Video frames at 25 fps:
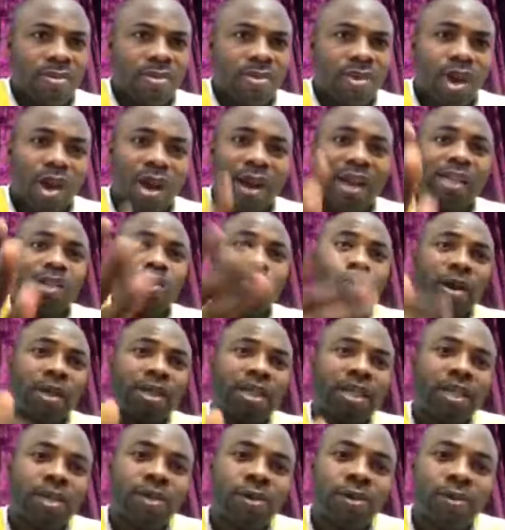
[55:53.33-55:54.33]
God is
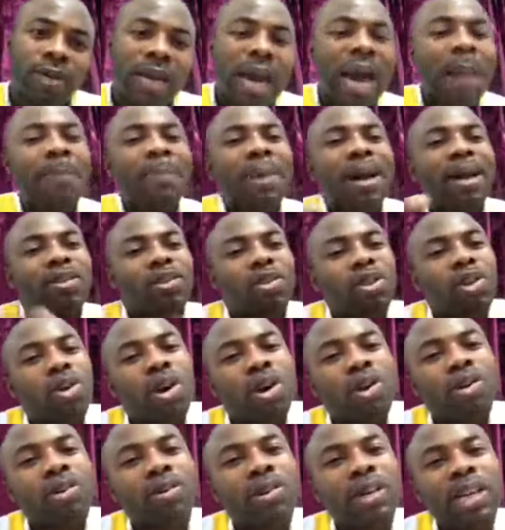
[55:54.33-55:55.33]
watching you. Come back to
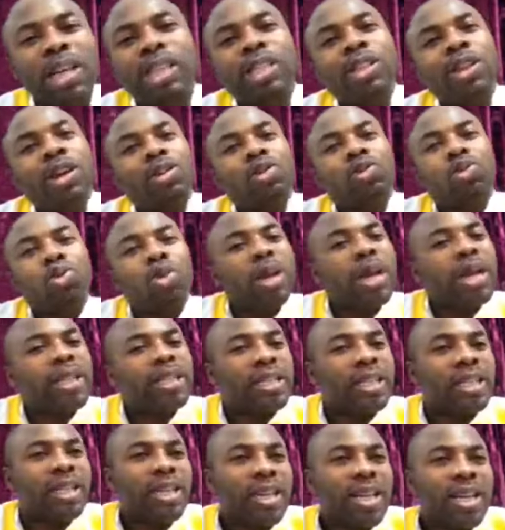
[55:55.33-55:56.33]
God. It's not too
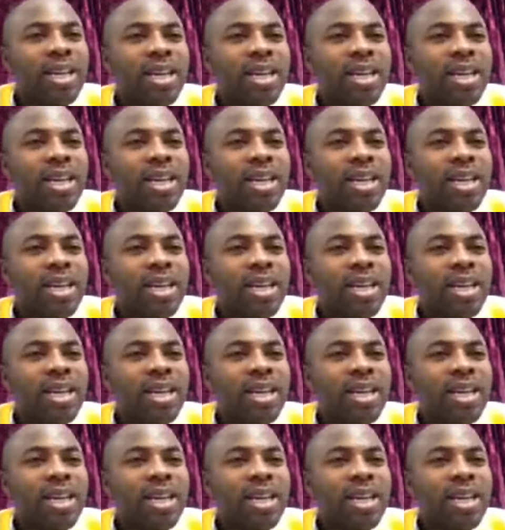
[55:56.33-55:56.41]
late.